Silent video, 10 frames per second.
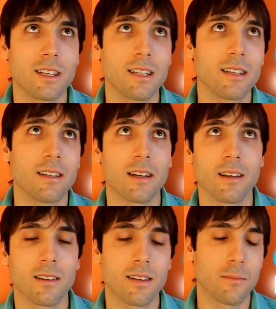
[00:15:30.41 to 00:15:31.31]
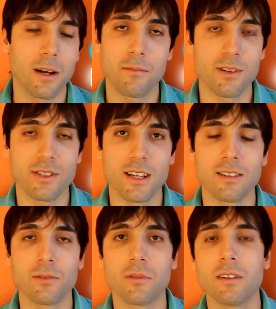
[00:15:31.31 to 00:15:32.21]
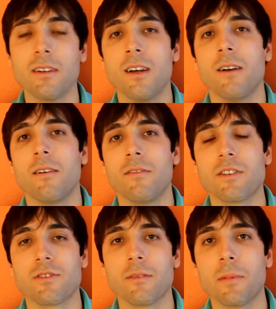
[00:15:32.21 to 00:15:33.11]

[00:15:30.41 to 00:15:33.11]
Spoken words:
They probably merge that into one eventually.